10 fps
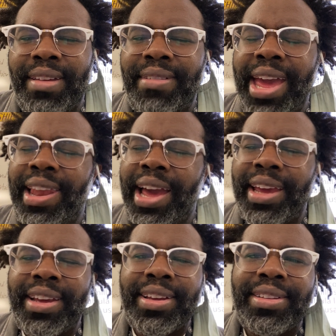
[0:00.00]
And
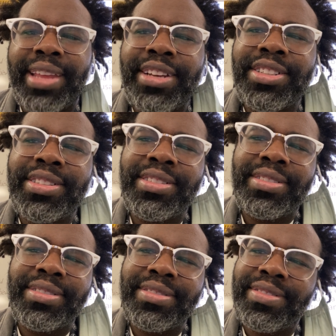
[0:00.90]
like, they
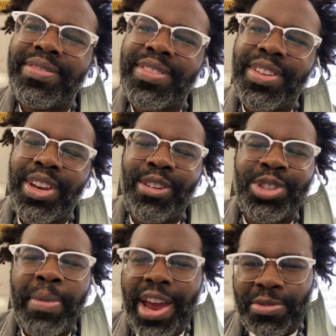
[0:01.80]
just,
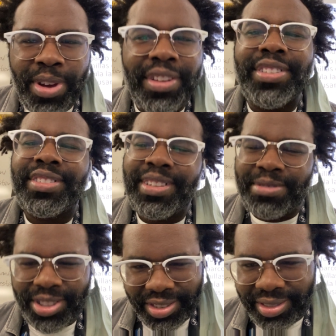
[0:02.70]
Smash Brothers,
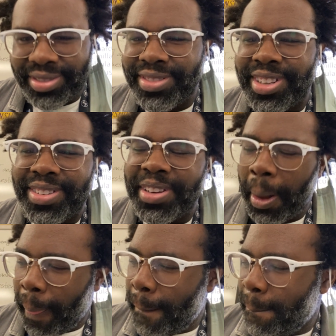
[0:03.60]
I'm just
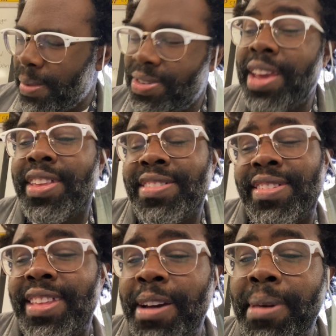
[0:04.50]
say this
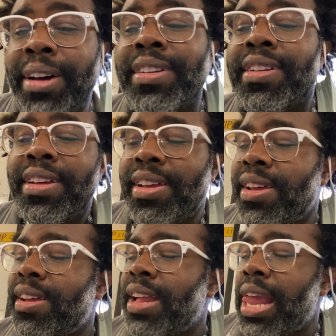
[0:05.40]
and then I'm out.
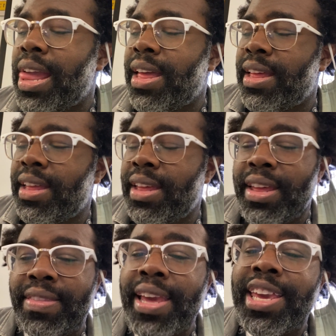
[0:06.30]

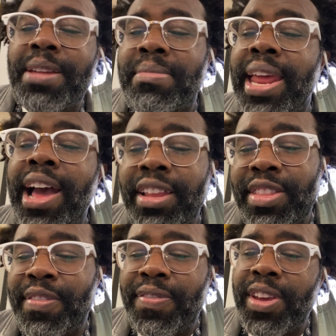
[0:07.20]
They keep nailing
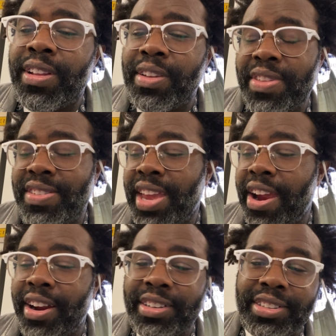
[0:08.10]
the feel of these
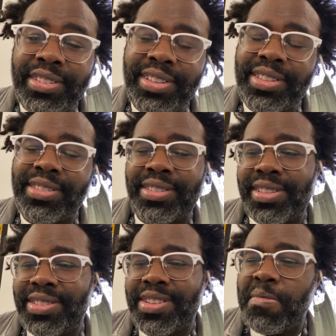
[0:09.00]
characters.
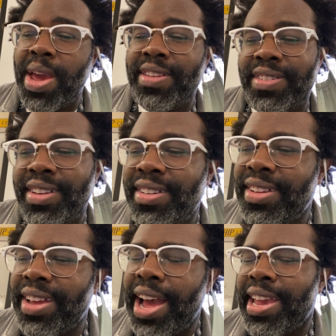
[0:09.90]
It's amazing.
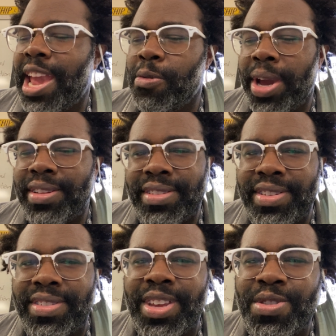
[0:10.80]
I can't wait to
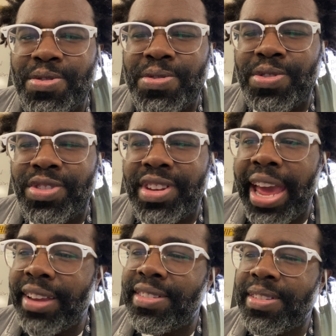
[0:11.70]
see who's
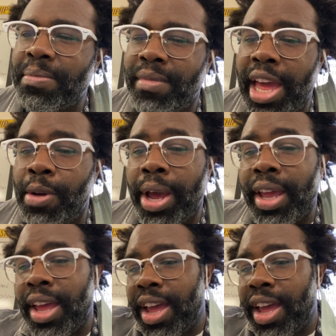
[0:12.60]
next. Anyway,